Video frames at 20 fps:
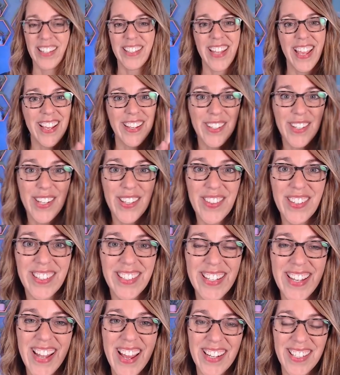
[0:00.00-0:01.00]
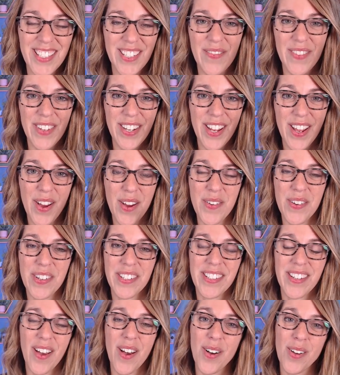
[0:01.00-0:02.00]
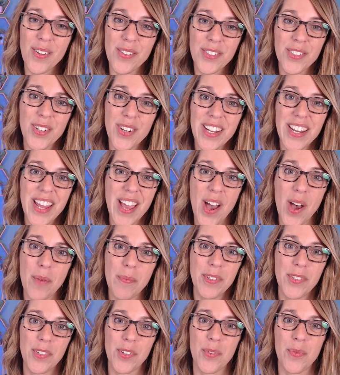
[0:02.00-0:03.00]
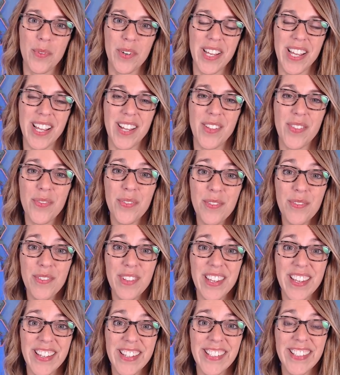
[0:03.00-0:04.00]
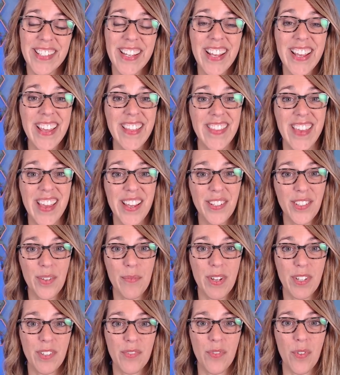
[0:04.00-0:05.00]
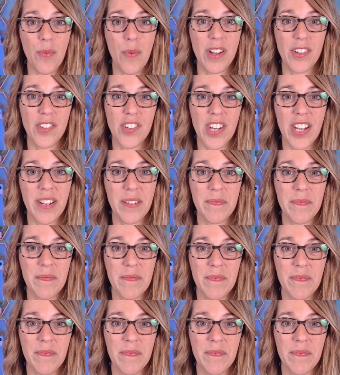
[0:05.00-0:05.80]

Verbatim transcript: Take a look at this next video. It's also gonna help as you're working through these. Thanks so much for watching.